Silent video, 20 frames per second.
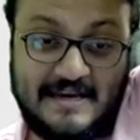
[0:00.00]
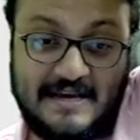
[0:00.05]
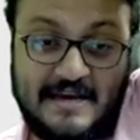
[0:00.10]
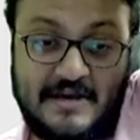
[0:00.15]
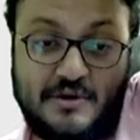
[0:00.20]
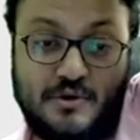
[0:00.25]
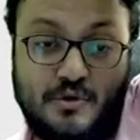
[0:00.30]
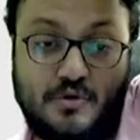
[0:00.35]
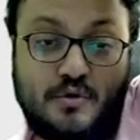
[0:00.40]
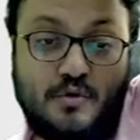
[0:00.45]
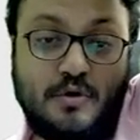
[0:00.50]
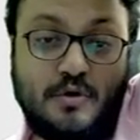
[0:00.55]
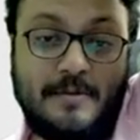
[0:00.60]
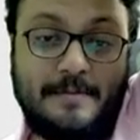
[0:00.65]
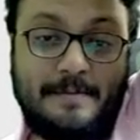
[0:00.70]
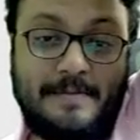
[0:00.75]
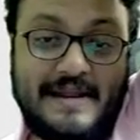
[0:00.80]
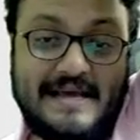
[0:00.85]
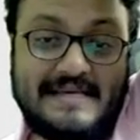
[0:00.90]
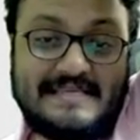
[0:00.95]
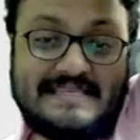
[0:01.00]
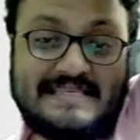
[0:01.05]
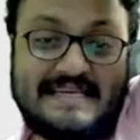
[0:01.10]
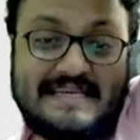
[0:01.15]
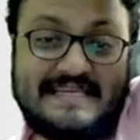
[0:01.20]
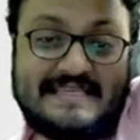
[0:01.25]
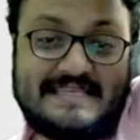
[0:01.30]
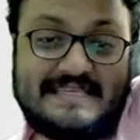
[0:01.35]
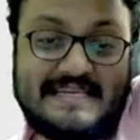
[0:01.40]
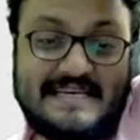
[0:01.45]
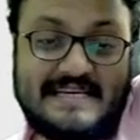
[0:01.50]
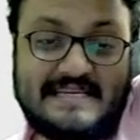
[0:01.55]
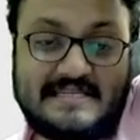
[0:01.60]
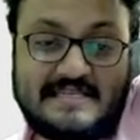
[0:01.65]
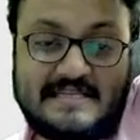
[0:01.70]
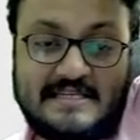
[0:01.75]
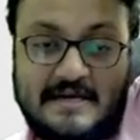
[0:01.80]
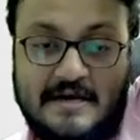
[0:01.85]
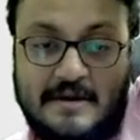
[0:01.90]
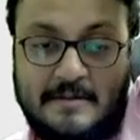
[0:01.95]
You could play c6,
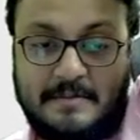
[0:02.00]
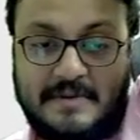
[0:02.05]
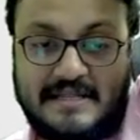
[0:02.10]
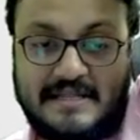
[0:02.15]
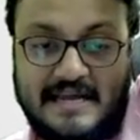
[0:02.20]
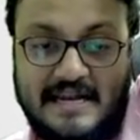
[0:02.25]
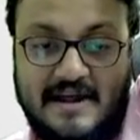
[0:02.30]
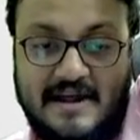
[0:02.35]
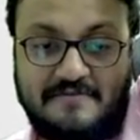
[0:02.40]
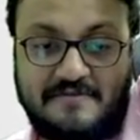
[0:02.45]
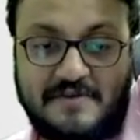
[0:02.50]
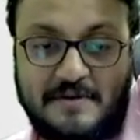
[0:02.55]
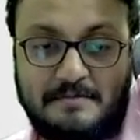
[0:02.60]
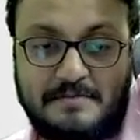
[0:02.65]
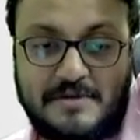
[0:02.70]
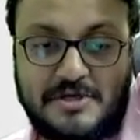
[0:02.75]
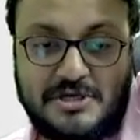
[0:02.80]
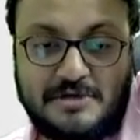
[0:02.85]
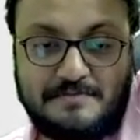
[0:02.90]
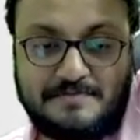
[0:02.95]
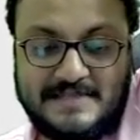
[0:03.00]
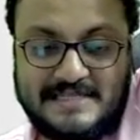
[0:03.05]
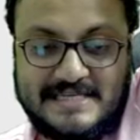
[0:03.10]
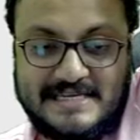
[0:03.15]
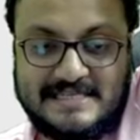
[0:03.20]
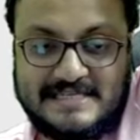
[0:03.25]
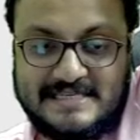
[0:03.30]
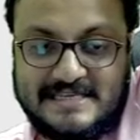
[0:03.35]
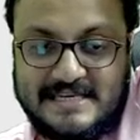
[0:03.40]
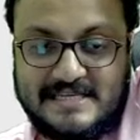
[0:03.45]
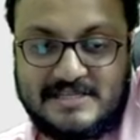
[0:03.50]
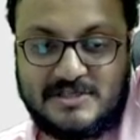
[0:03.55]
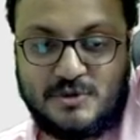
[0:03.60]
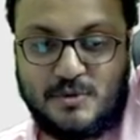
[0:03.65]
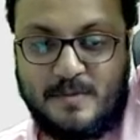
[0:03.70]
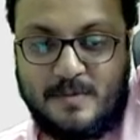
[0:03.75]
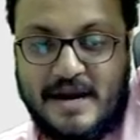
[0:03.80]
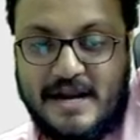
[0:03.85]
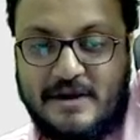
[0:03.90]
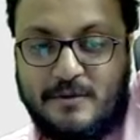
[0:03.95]
but then after bishop c6, you
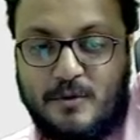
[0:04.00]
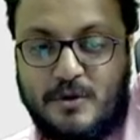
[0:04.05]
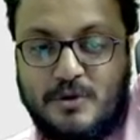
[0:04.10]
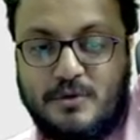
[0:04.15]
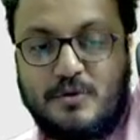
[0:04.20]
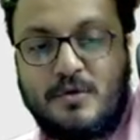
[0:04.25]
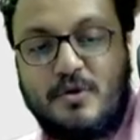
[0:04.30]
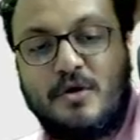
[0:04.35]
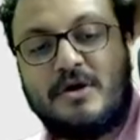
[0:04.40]
might want to go